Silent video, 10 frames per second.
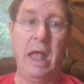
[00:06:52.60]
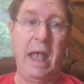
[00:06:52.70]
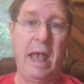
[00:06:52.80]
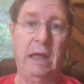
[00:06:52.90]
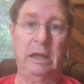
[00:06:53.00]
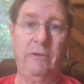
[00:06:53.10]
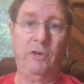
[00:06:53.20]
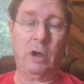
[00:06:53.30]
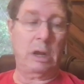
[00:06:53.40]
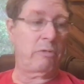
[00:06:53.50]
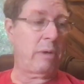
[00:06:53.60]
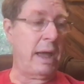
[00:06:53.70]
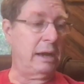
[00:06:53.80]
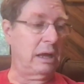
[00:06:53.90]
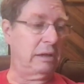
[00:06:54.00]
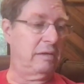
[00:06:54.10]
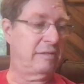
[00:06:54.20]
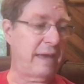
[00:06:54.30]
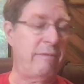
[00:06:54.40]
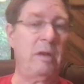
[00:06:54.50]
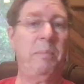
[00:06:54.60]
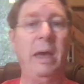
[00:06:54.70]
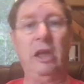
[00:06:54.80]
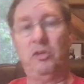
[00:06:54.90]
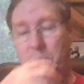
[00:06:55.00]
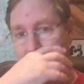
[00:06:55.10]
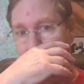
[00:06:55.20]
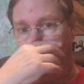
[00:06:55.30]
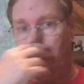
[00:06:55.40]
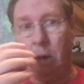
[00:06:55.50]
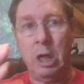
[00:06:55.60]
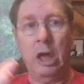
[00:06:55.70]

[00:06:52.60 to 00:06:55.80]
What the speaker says: And if you're going to write a 7-page paper,